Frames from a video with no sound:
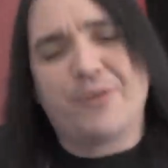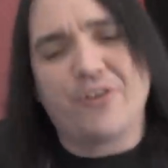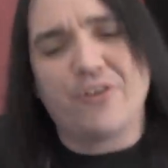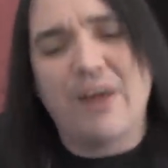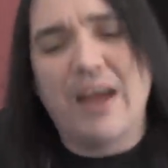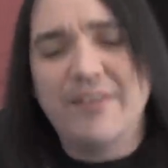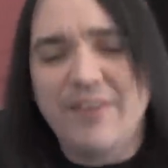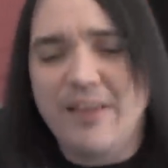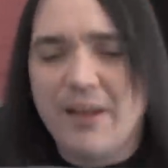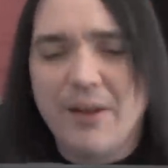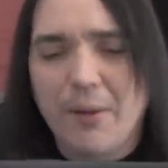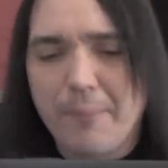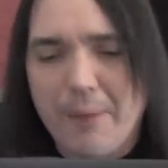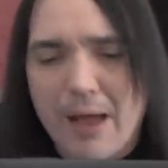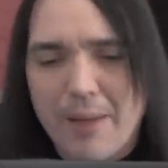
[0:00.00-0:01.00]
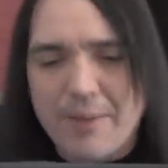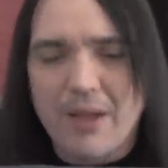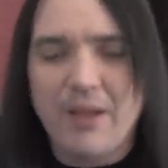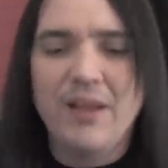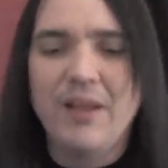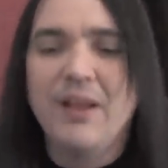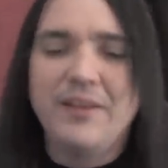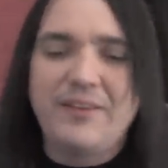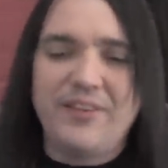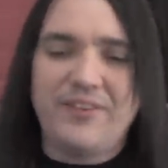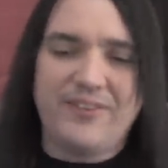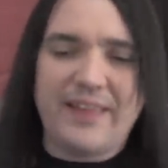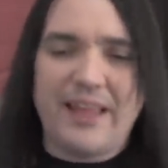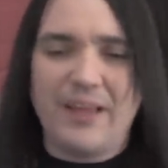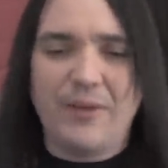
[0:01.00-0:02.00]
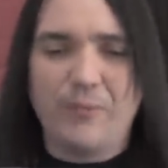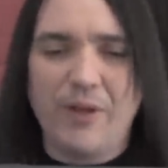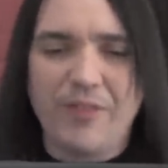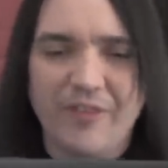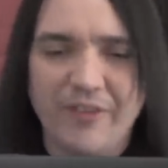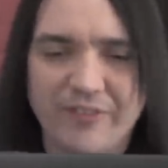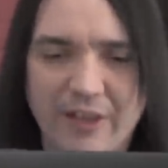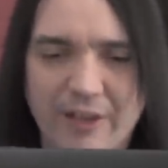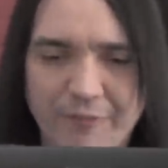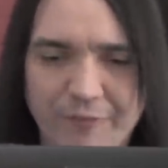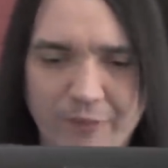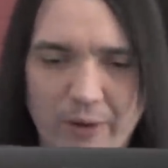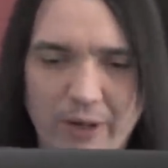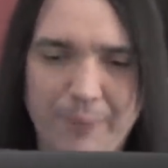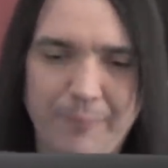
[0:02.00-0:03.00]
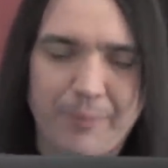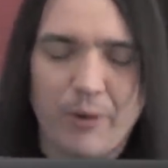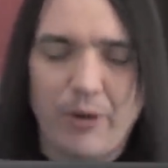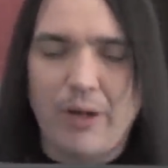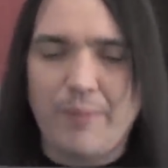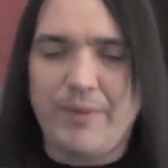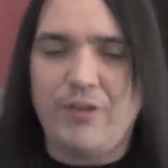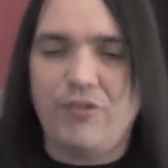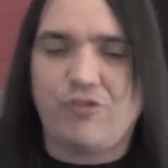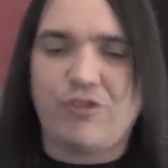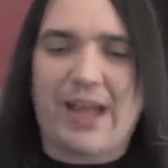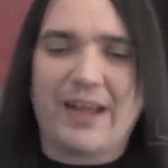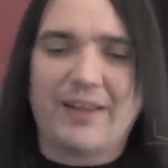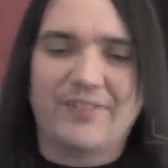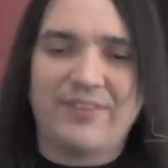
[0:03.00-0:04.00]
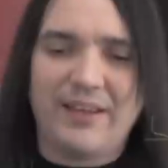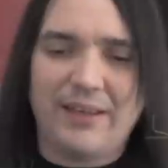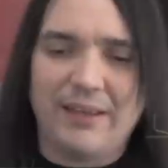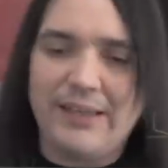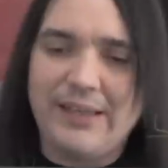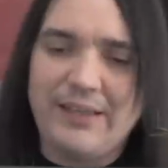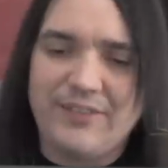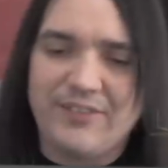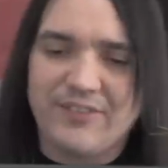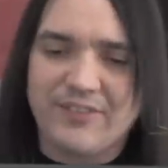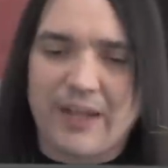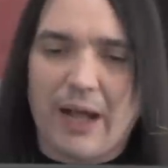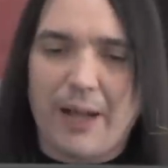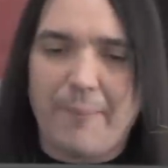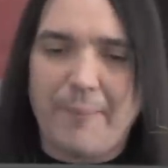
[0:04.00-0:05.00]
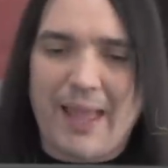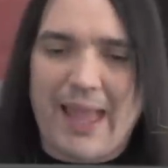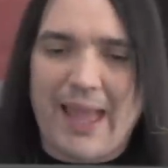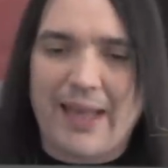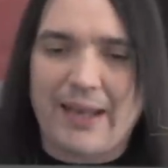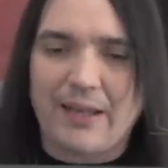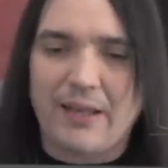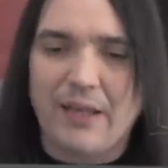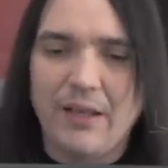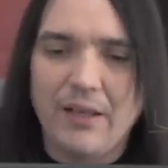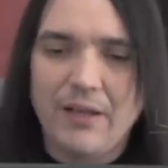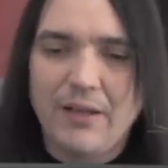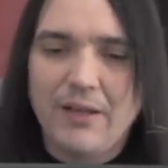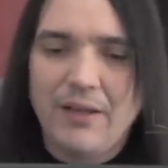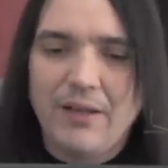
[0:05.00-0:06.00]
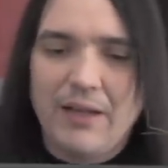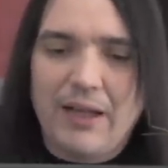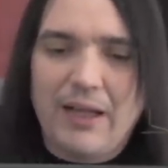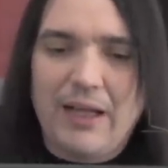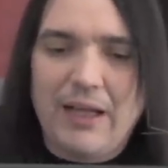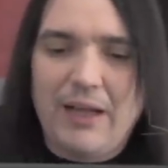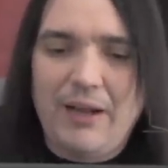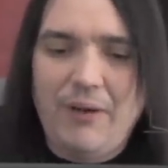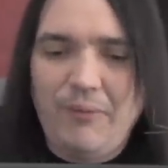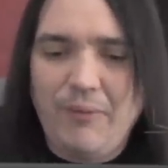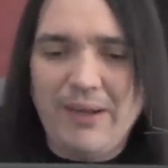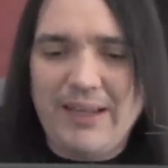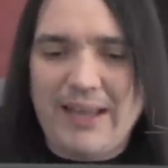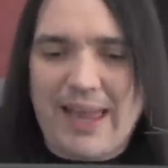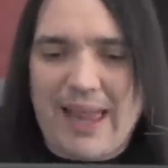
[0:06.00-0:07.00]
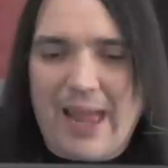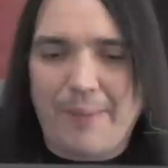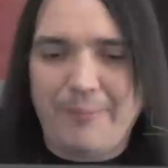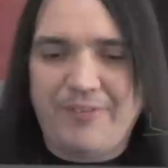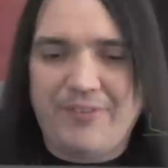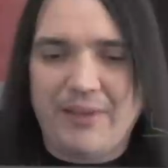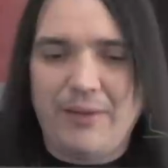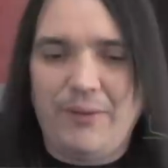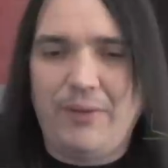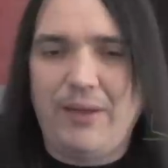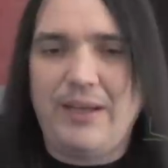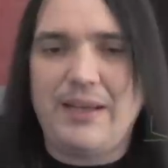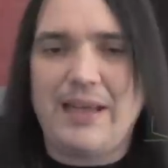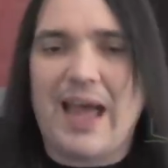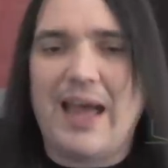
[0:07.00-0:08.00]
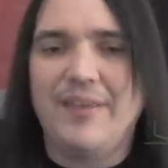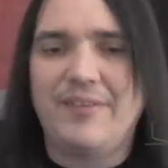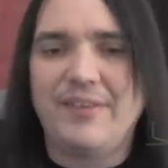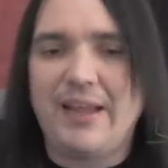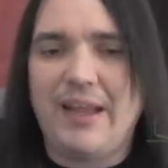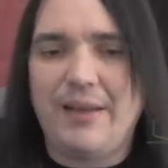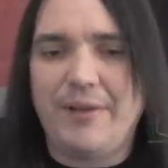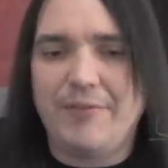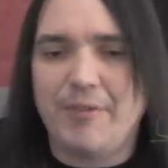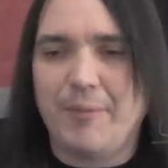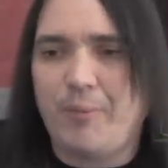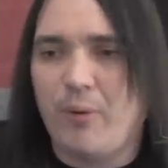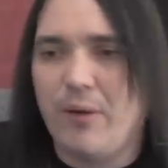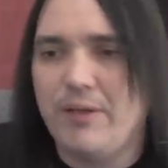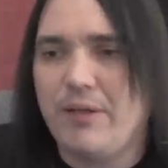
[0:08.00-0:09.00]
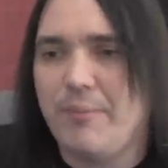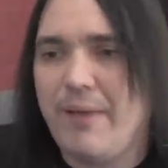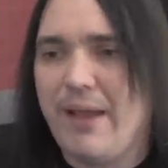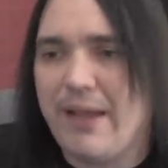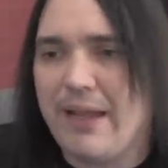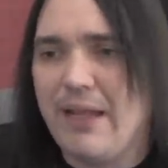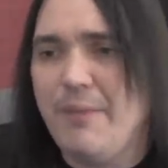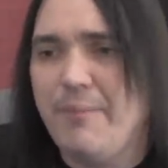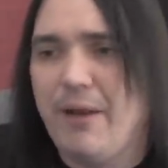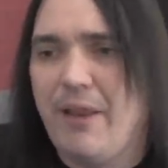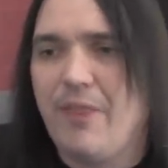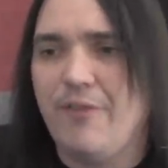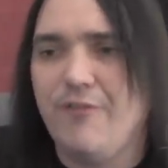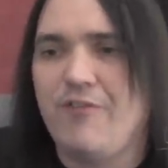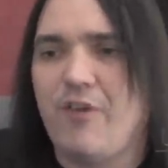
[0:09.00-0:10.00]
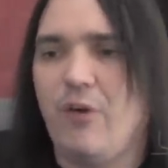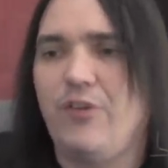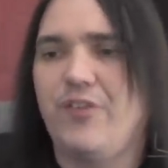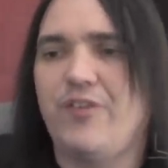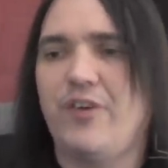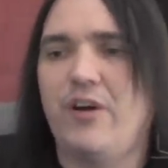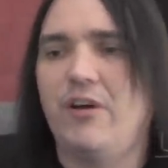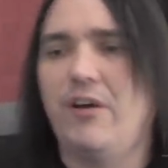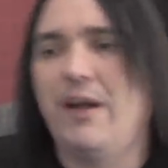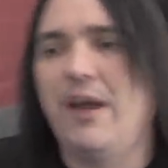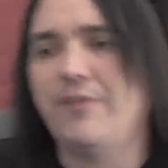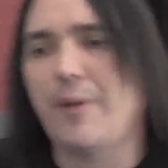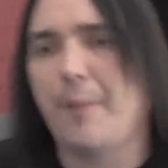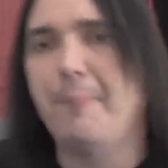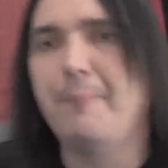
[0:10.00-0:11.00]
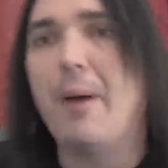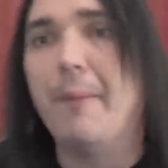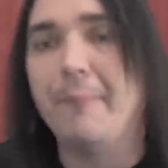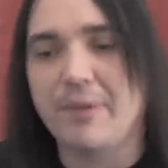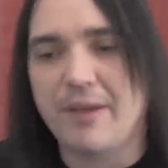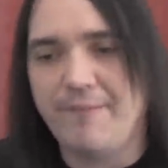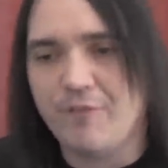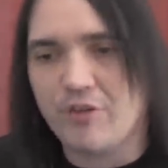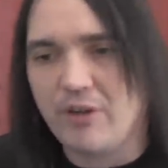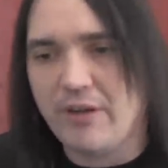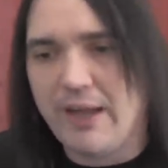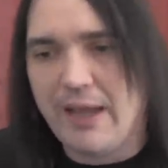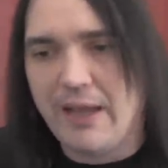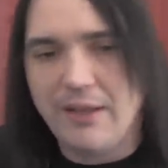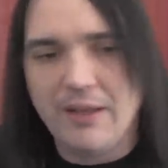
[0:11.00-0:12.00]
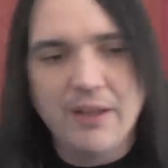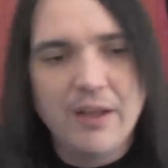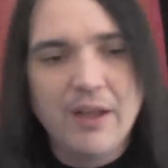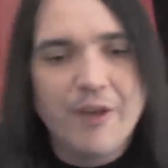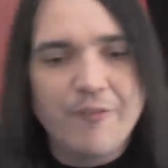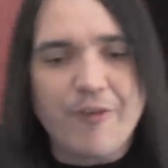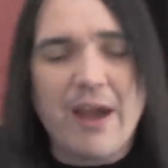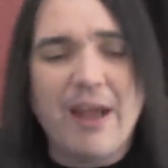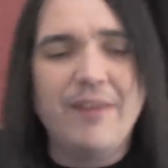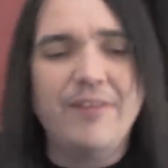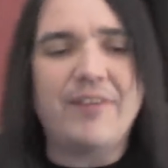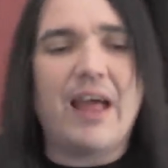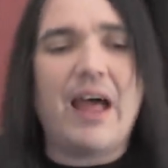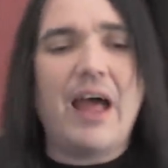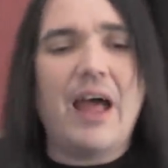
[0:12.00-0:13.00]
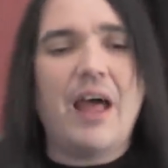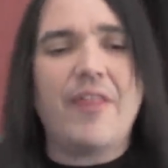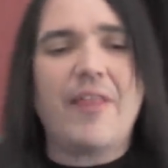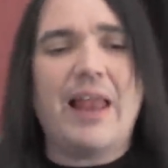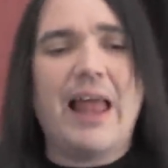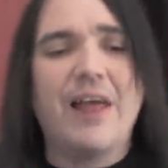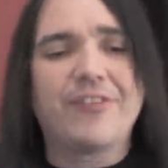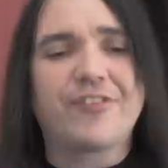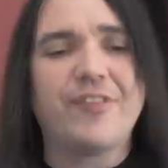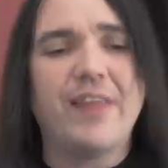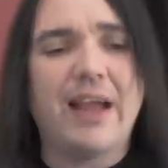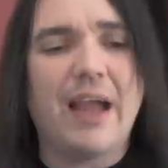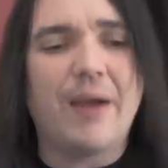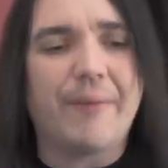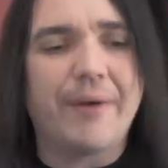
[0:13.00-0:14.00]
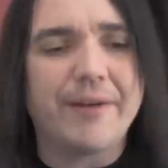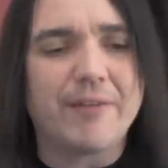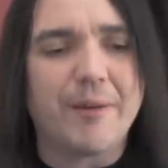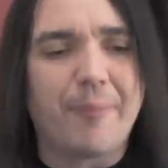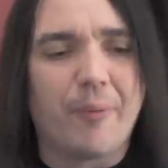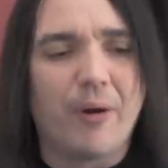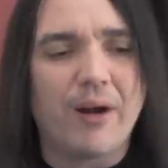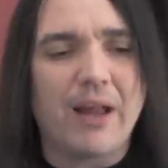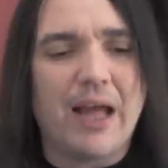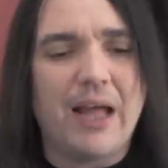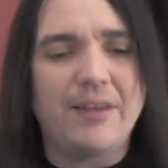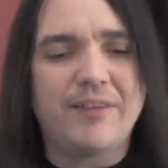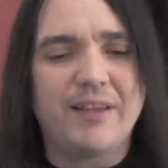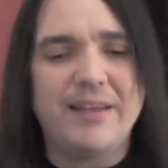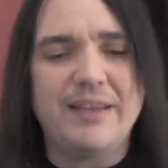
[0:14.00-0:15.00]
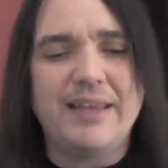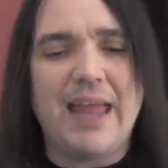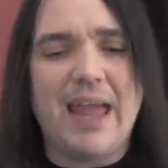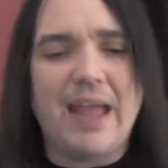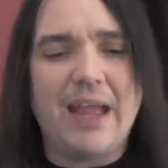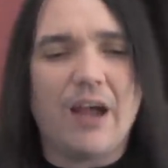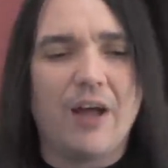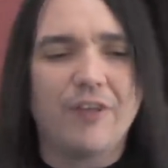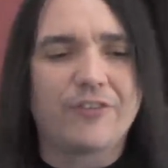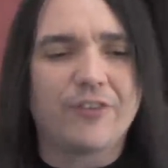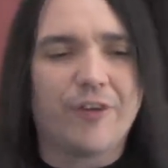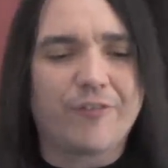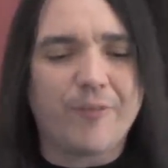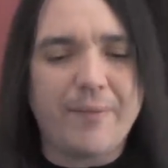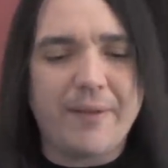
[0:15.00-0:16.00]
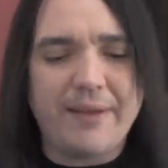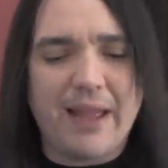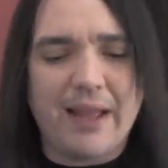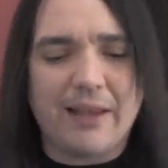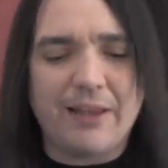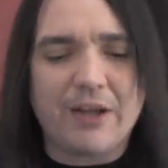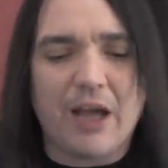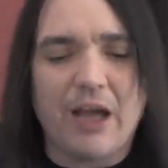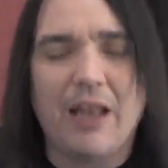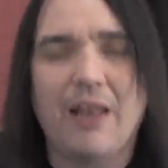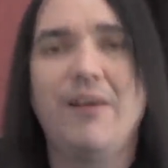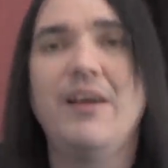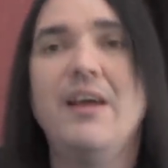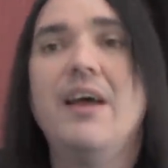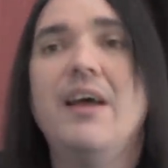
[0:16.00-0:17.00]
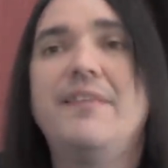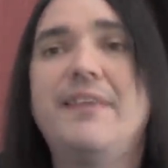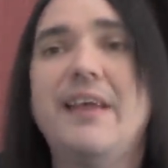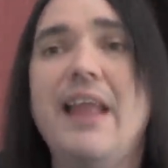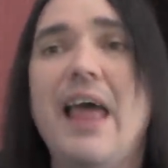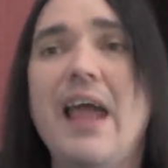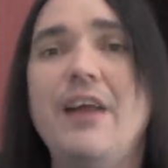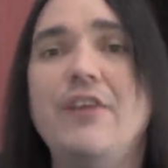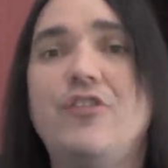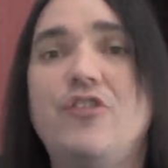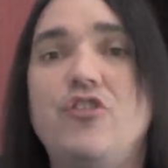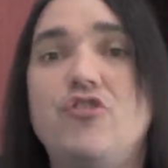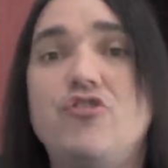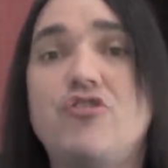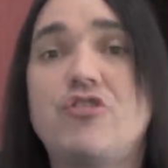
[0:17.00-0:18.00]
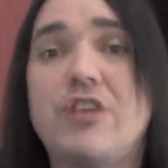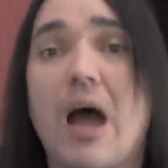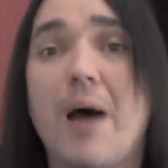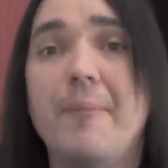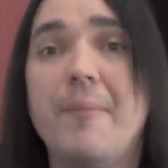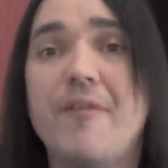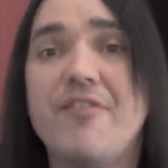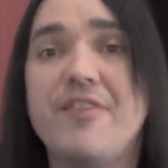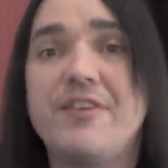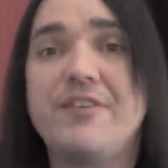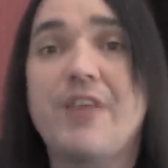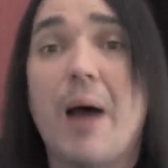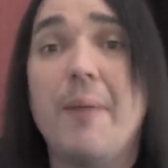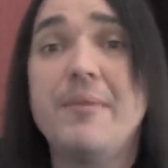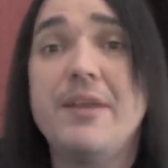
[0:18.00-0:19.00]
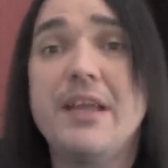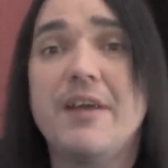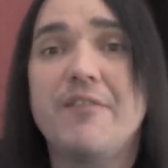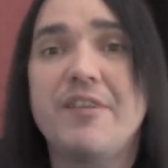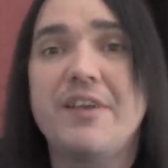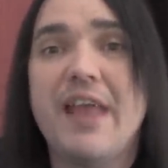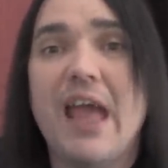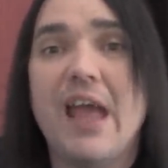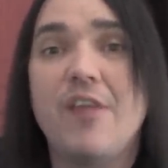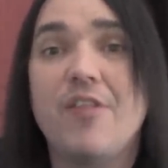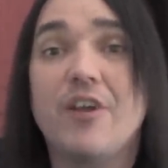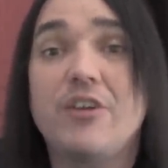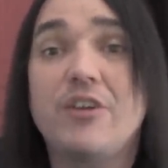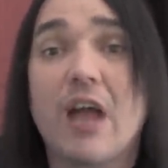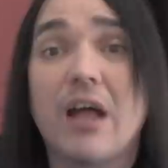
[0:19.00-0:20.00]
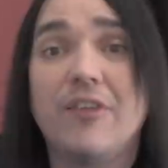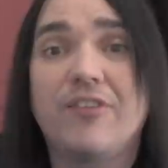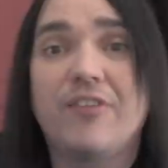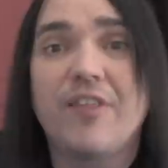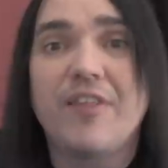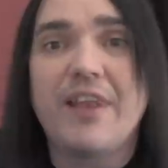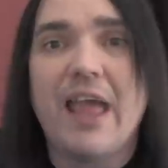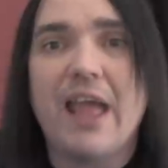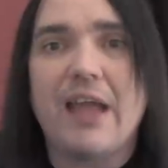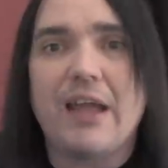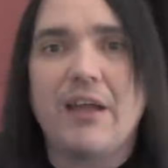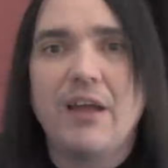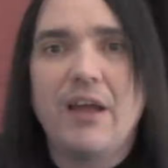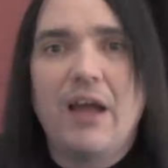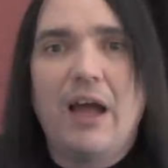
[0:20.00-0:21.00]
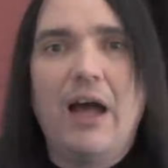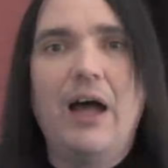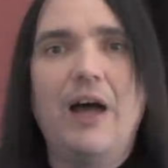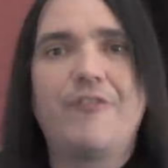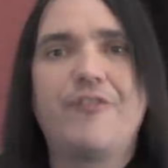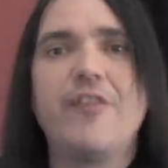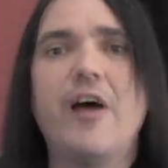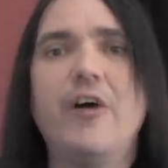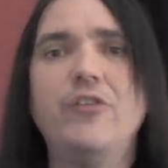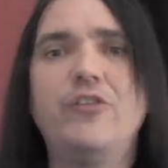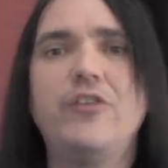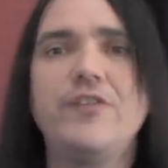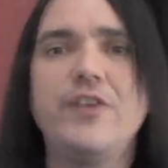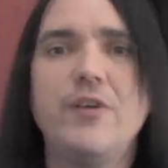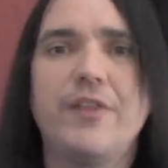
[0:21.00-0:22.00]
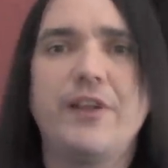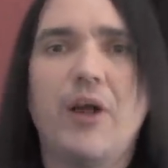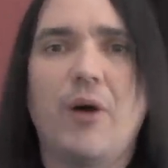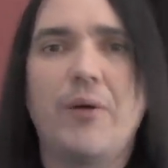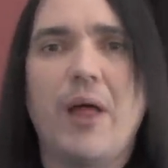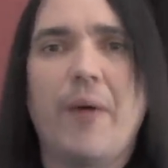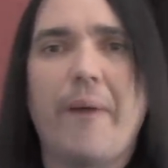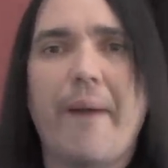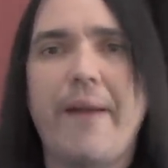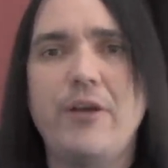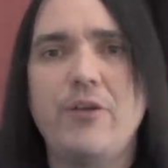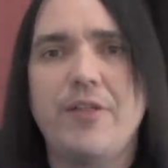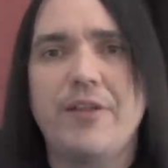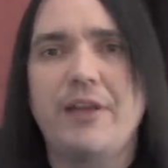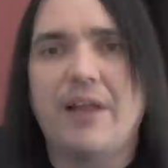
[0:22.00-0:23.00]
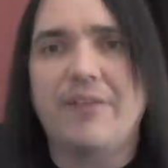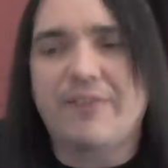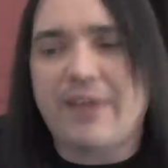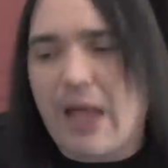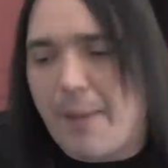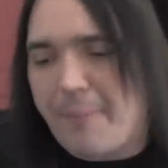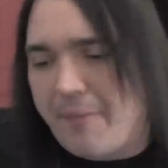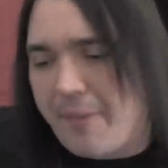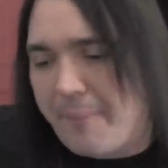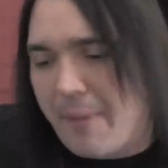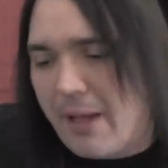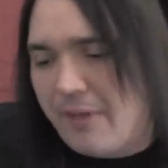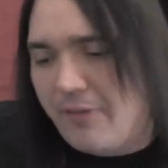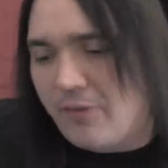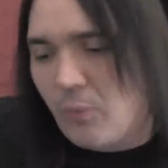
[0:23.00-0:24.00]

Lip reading: President Obama, to stand with us on full employment, Jackson Lee Scum added. What an absolutely nauseating report to make. Anybody that votes for her has a pumpkin for a head. Friends, the last thing I want to report on today, also from the Daily Caller, today's dumdy of the day, the dunce of the day. For those of you that don't know, I do the Dunce Cap of the Month.